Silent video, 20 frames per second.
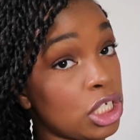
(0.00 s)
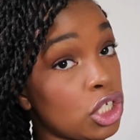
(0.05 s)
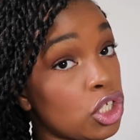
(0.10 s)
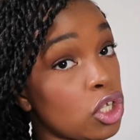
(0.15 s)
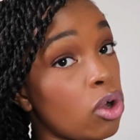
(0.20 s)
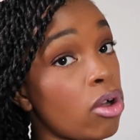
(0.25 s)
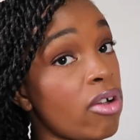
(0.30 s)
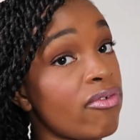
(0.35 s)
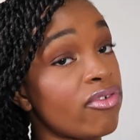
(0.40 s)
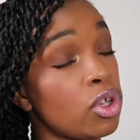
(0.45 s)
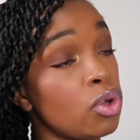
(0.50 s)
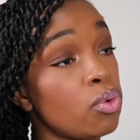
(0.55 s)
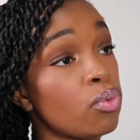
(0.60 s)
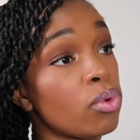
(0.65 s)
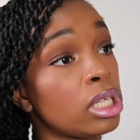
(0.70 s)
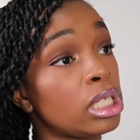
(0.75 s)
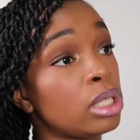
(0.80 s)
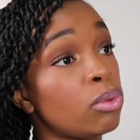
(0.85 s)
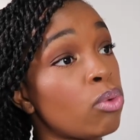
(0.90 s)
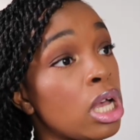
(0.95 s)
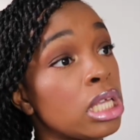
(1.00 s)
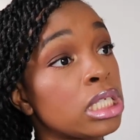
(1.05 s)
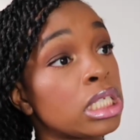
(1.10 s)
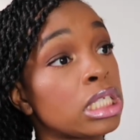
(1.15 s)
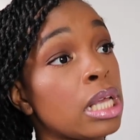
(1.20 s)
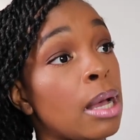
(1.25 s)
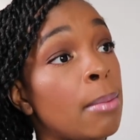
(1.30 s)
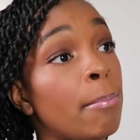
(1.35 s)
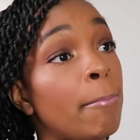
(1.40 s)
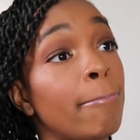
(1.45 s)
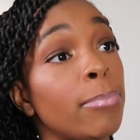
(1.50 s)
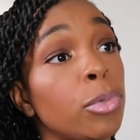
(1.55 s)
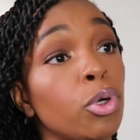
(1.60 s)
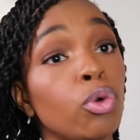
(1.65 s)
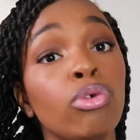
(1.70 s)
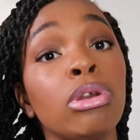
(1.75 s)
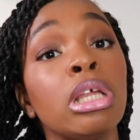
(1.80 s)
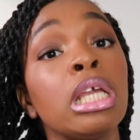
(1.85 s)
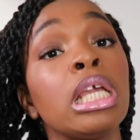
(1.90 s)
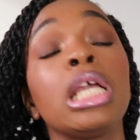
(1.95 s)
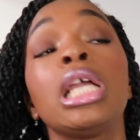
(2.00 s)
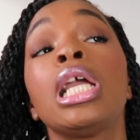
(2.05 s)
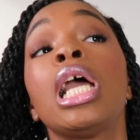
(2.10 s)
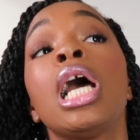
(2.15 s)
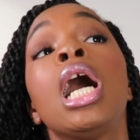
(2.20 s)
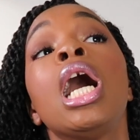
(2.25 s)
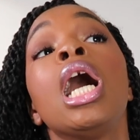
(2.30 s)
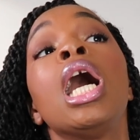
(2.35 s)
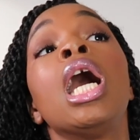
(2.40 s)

So if you really want some booty,